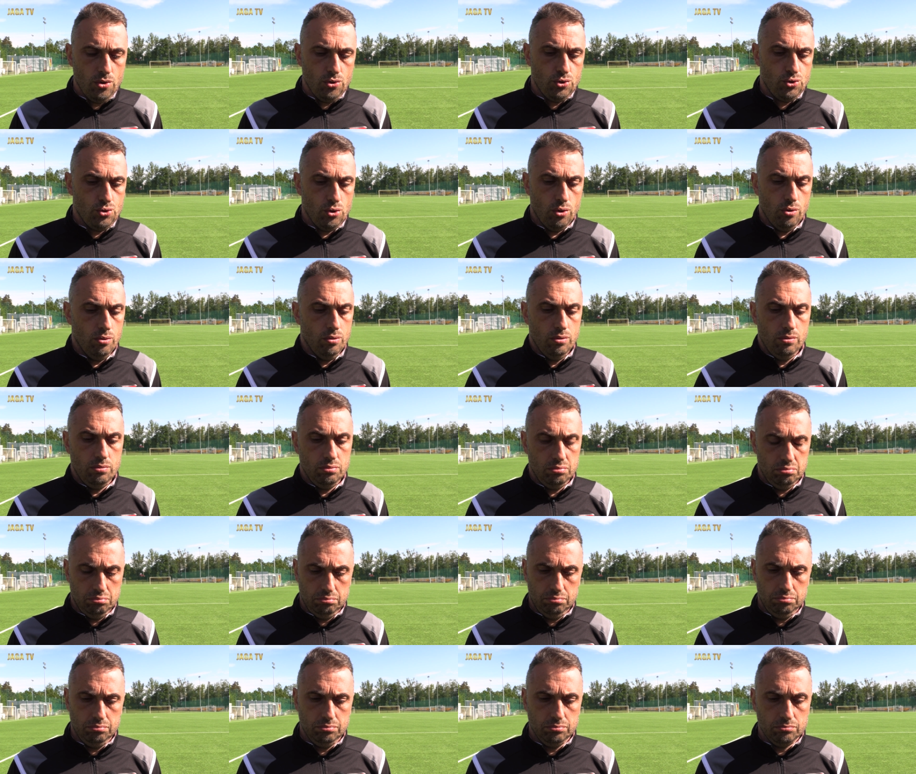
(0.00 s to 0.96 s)
show
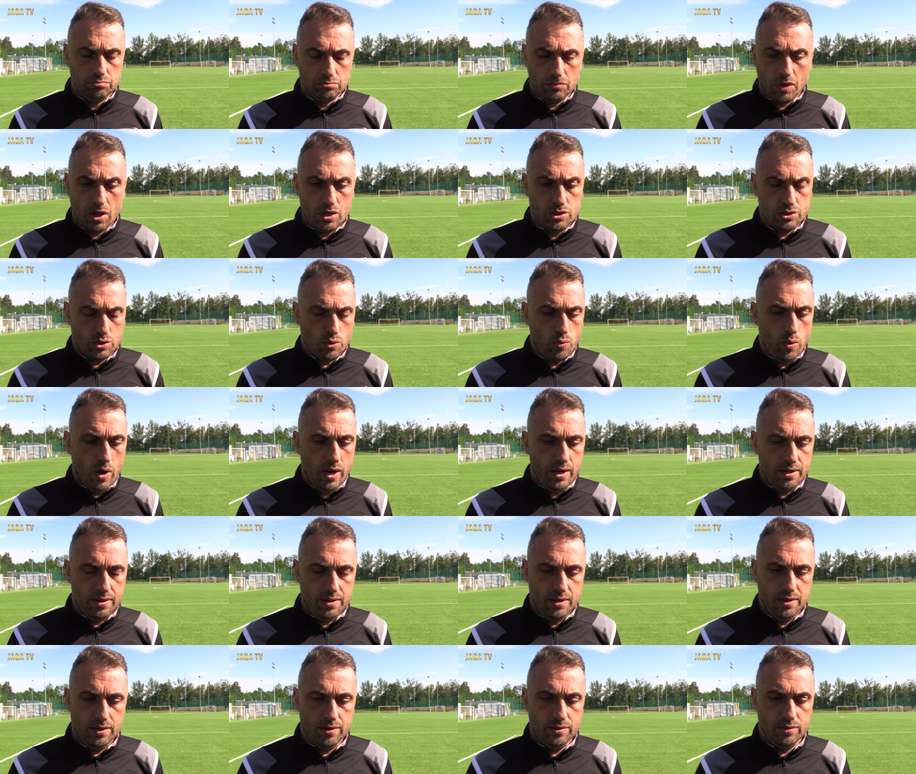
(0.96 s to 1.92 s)
is
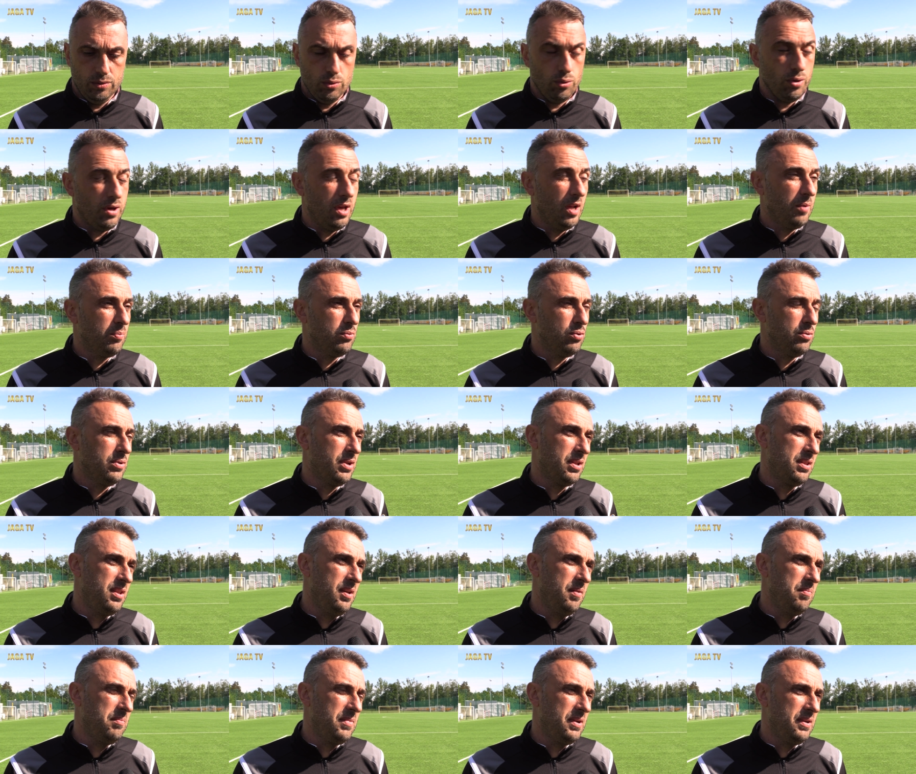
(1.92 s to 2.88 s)
quality to help to the
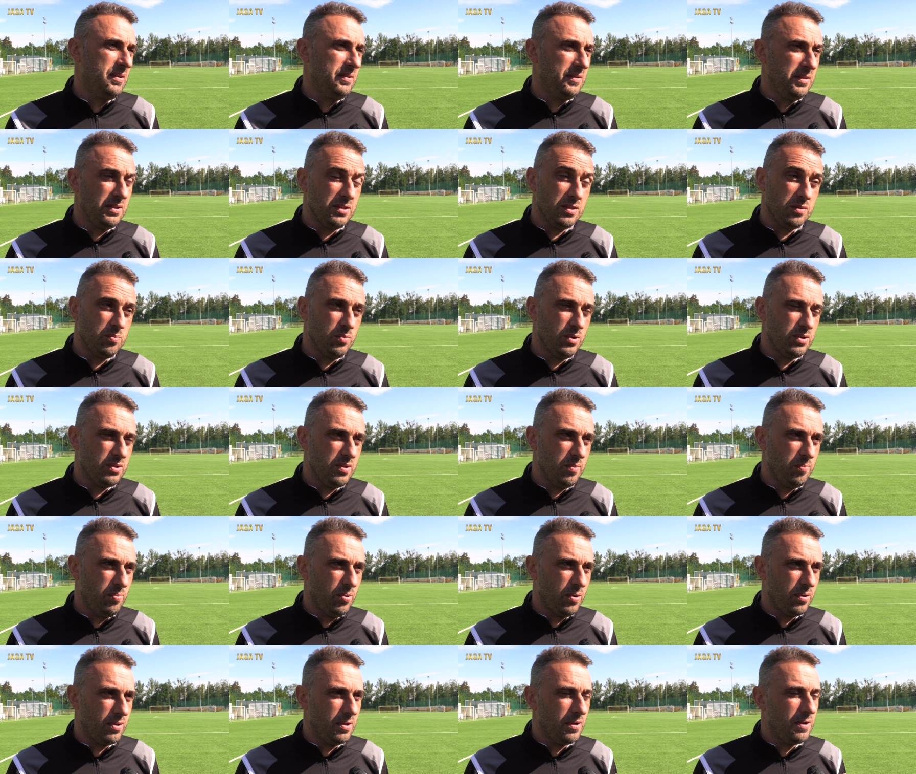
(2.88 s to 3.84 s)
team. This is most
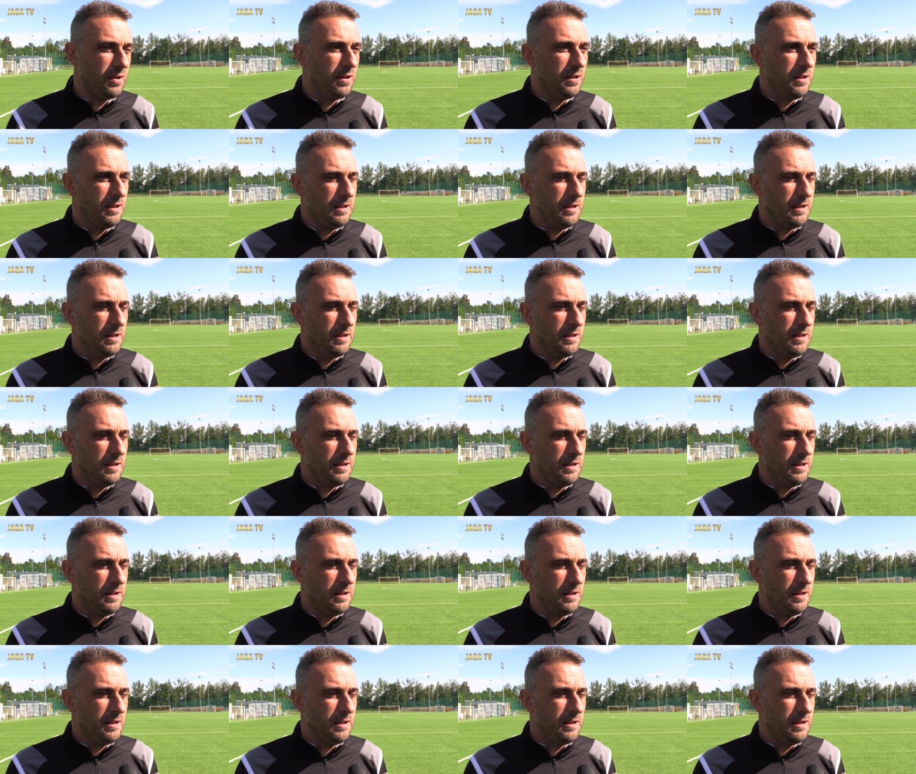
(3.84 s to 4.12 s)
important.